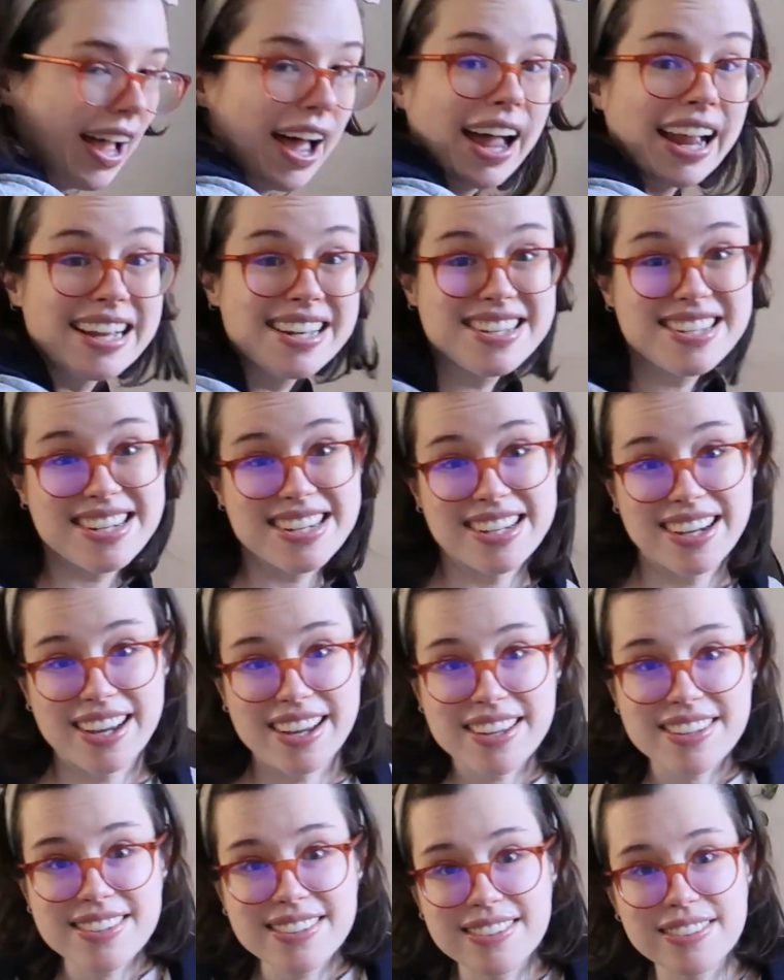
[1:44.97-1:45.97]

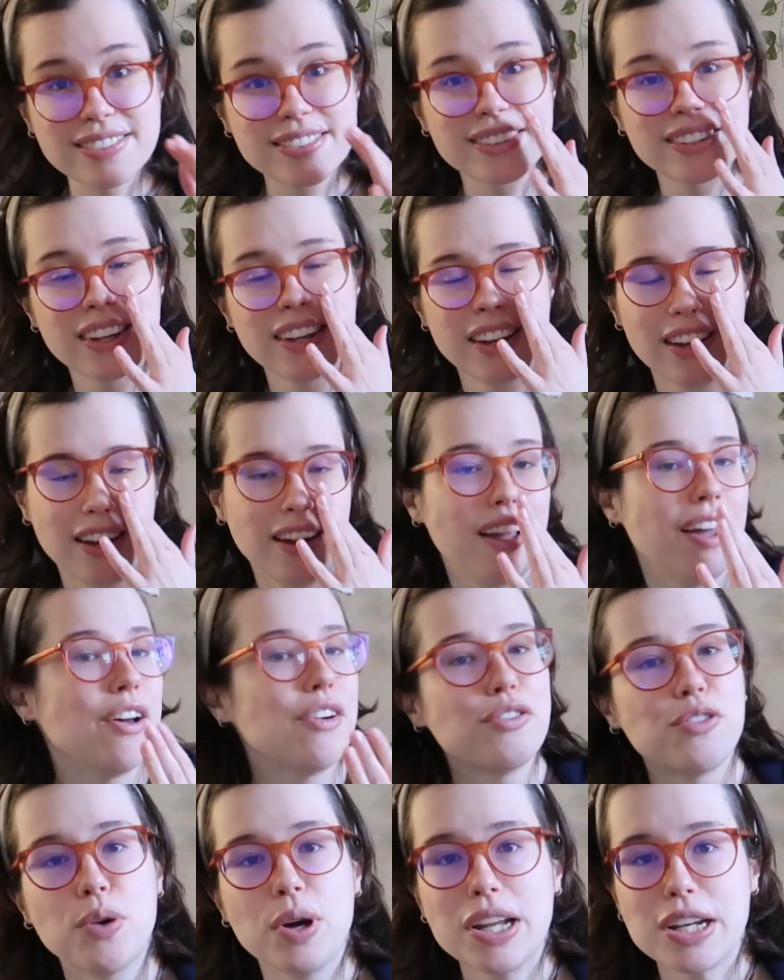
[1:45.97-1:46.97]
ideas
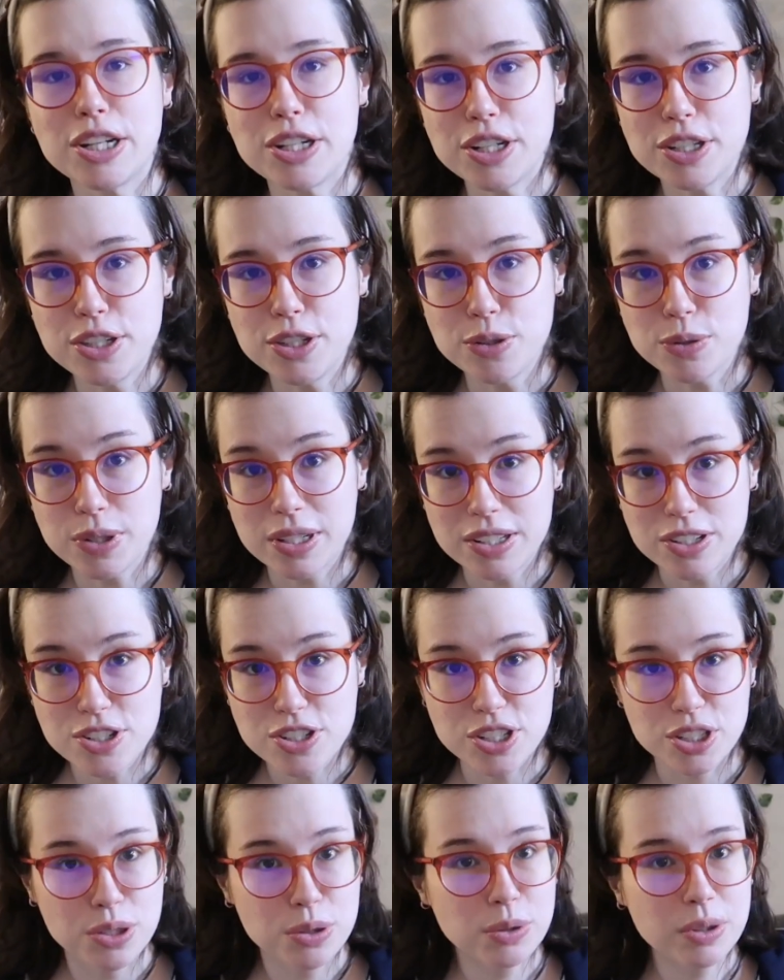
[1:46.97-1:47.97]
of what you can
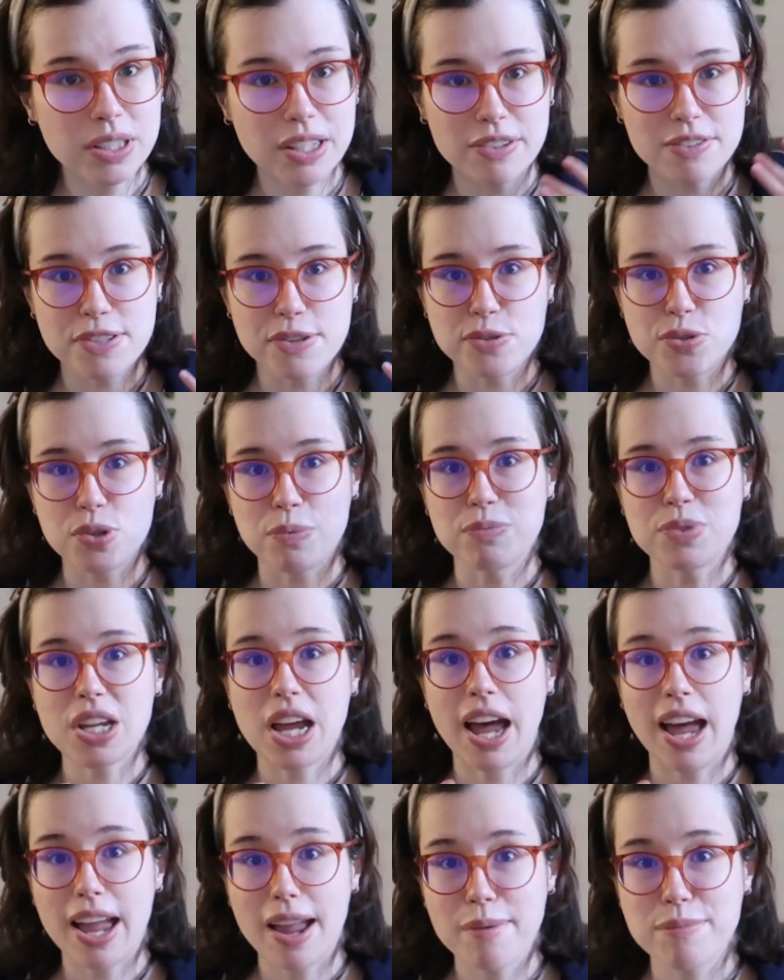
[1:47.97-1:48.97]
do, gives you some
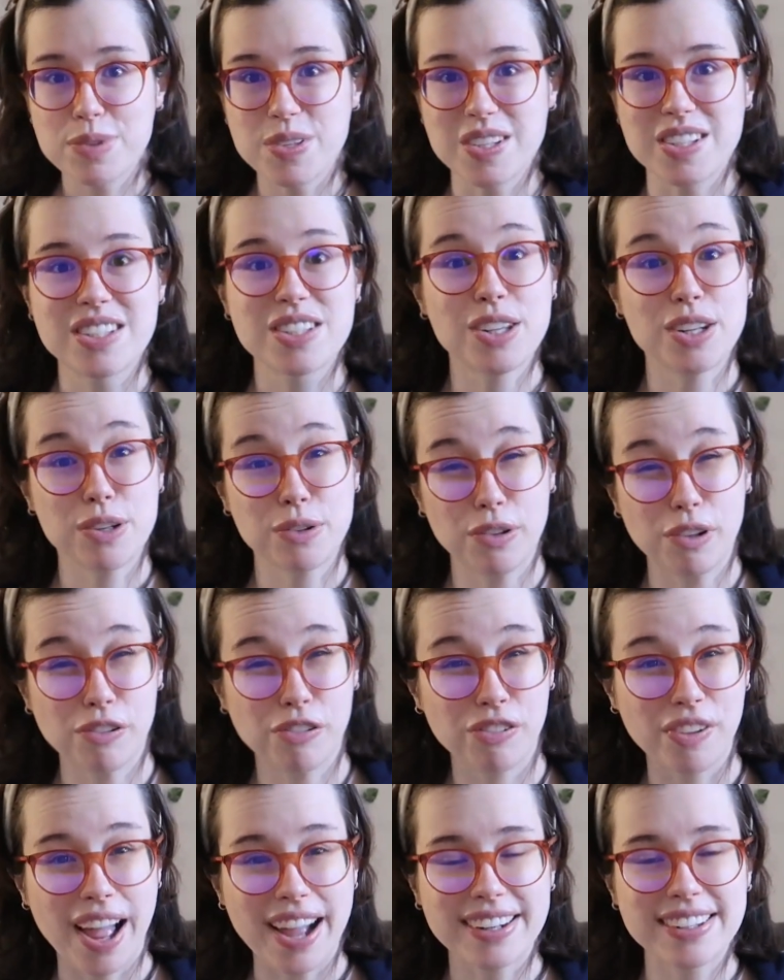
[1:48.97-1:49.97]
time to sit and
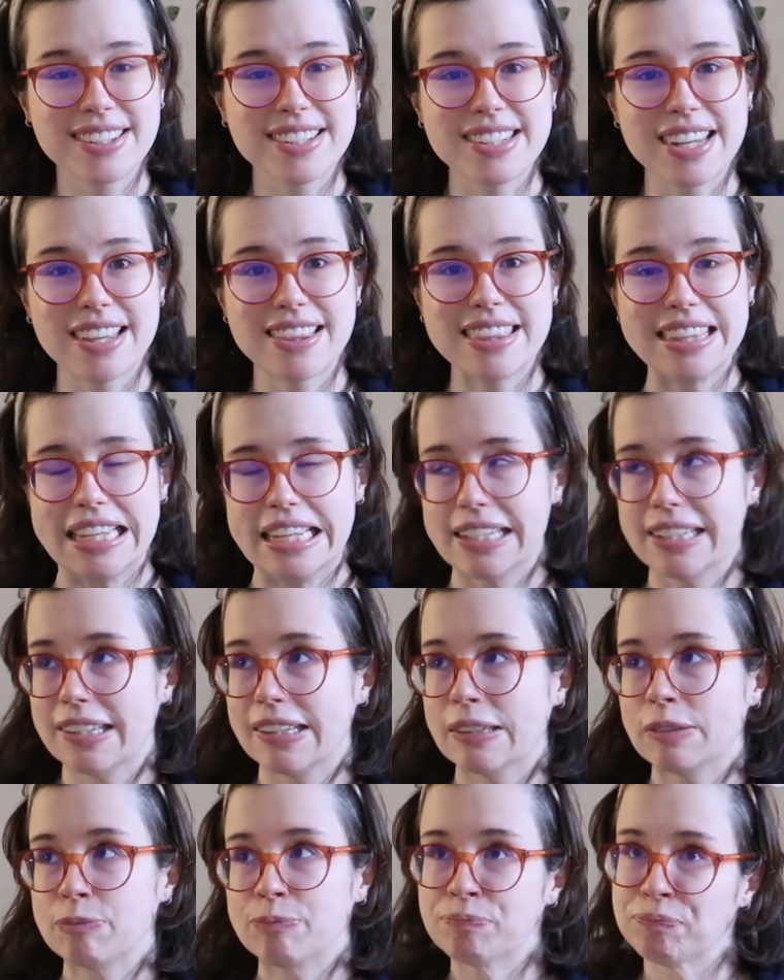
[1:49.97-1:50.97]
reflect. Because I
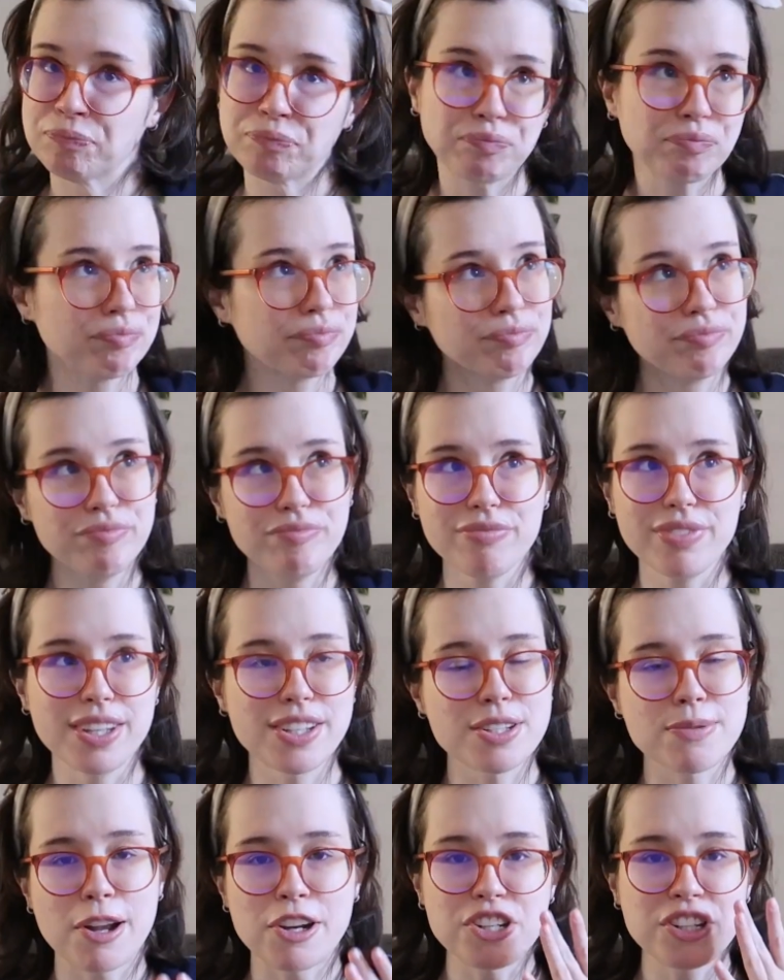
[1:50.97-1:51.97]
think,
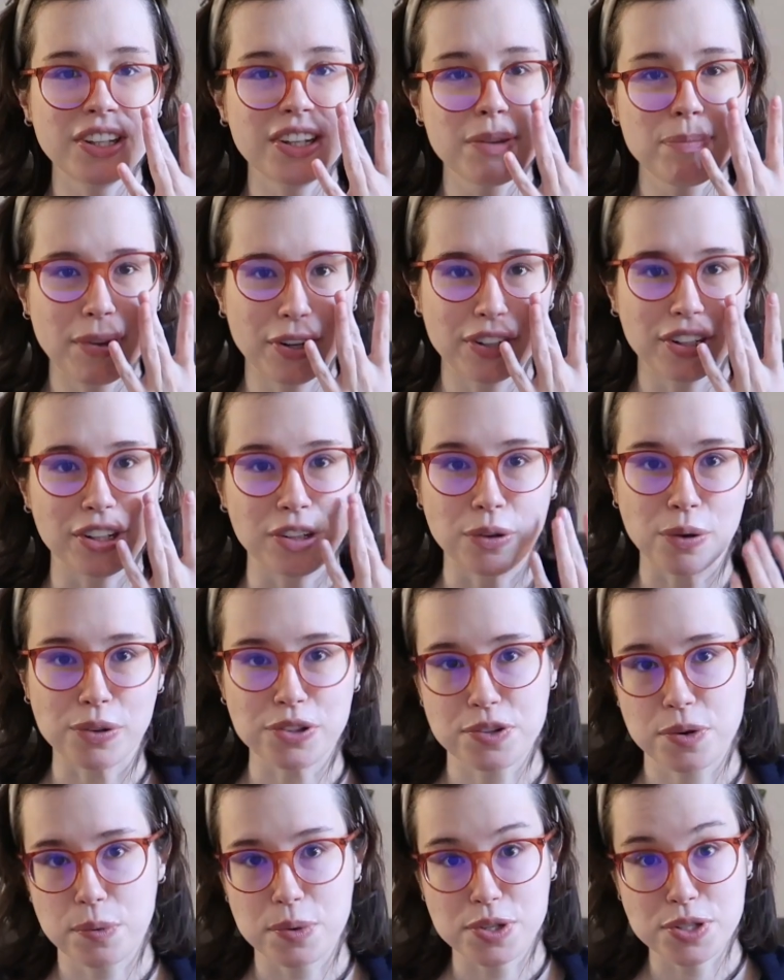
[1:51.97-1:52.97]
especially in American
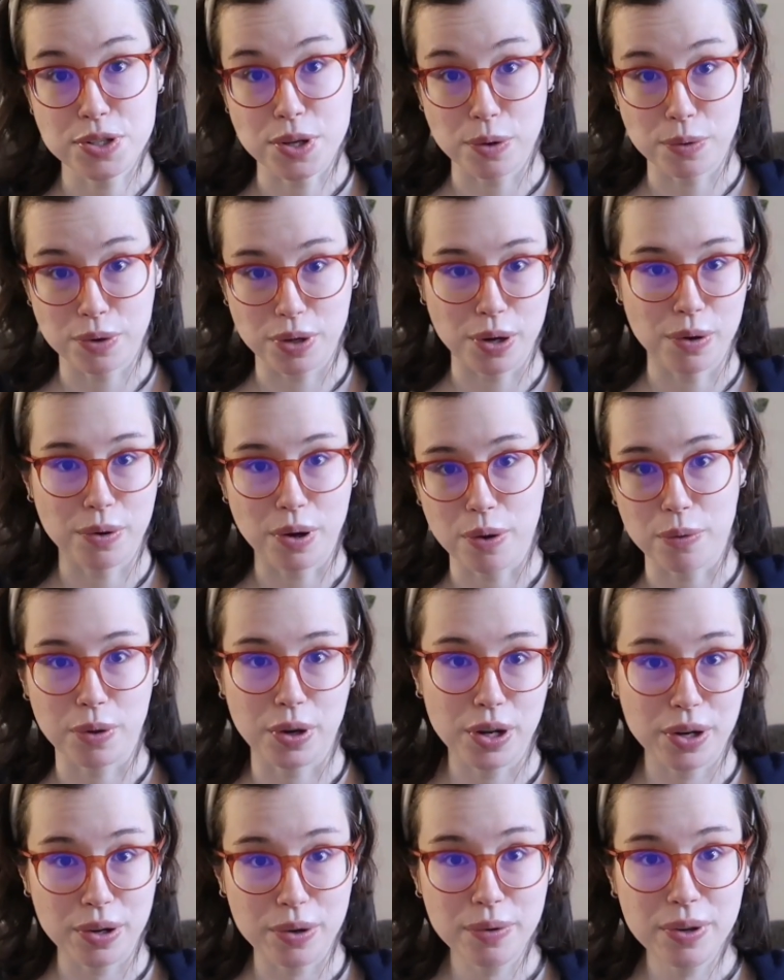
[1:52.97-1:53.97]
culture, we're so go, go,
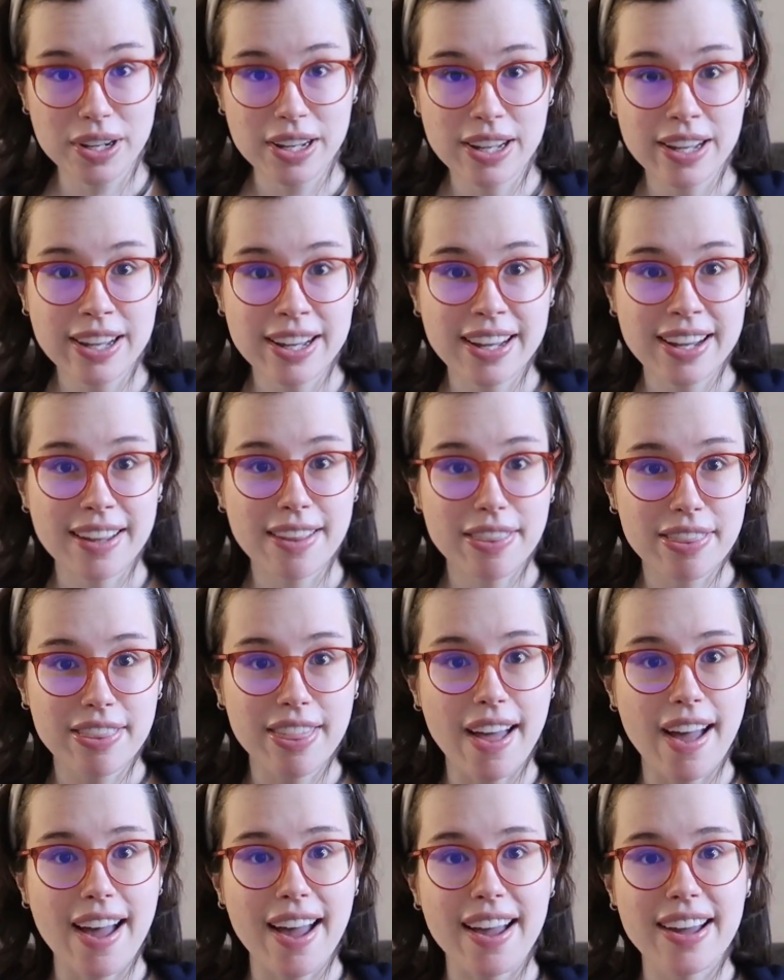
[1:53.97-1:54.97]
go,
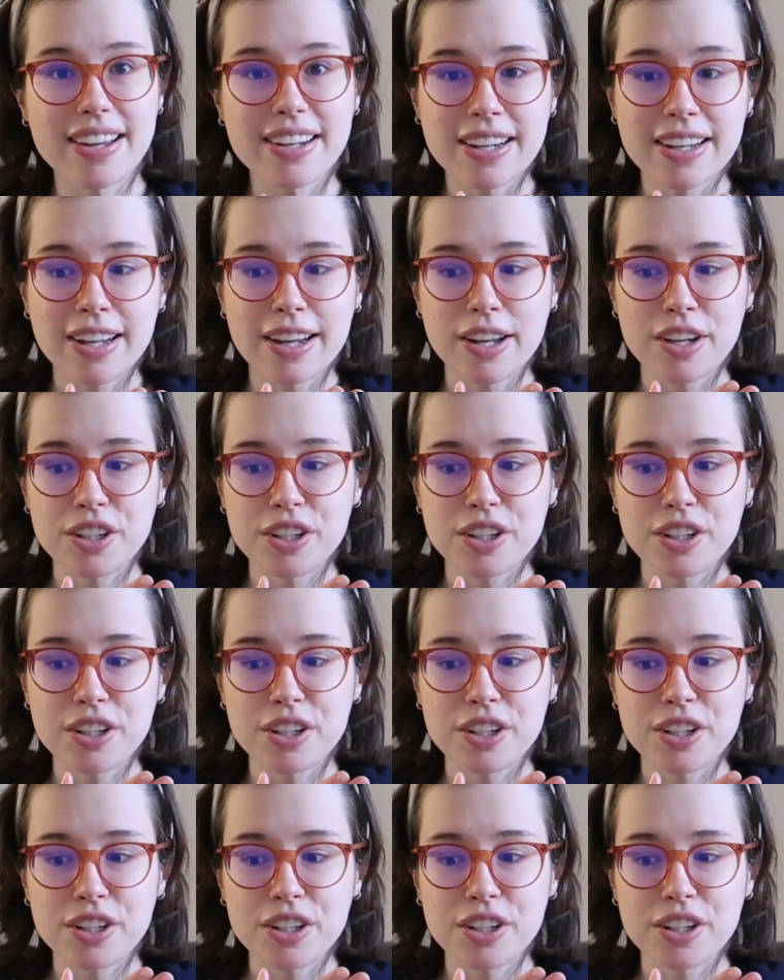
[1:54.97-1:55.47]
that